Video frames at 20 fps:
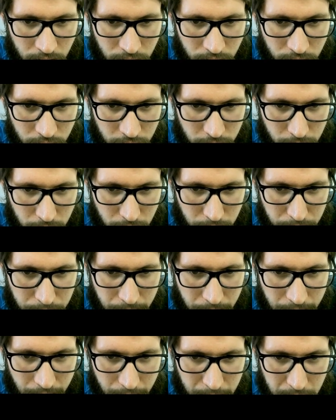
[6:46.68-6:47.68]
you would
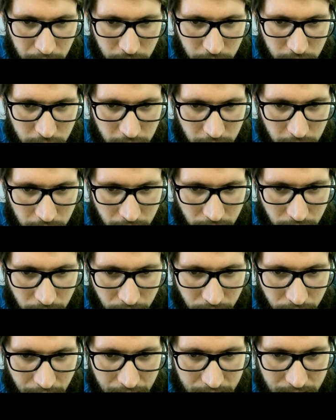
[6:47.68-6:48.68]
be able to do
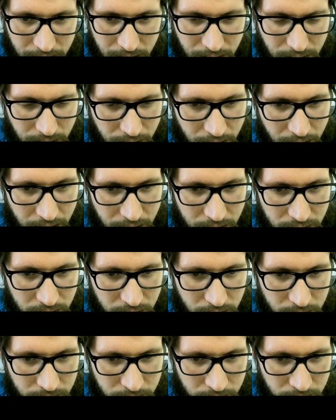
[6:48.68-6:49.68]
that and that.